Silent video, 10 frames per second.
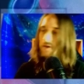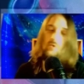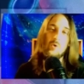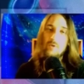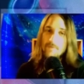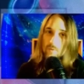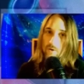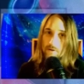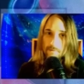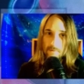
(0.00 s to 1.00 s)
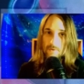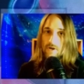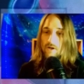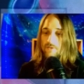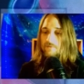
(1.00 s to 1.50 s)
or if you want to throw in
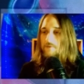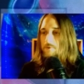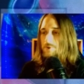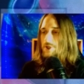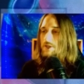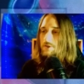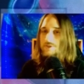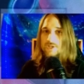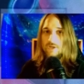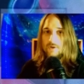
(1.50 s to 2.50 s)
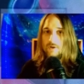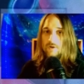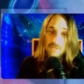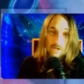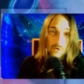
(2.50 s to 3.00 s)
another Fusion or
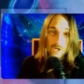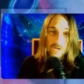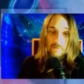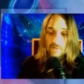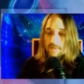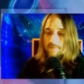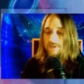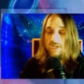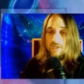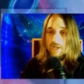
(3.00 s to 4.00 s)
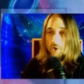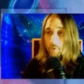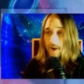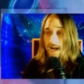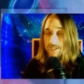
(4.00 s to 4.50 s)
Synchro, or even maybe say like
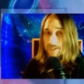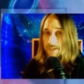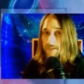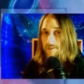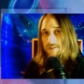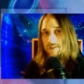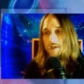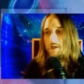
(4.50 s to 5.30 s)
Heretic Seals,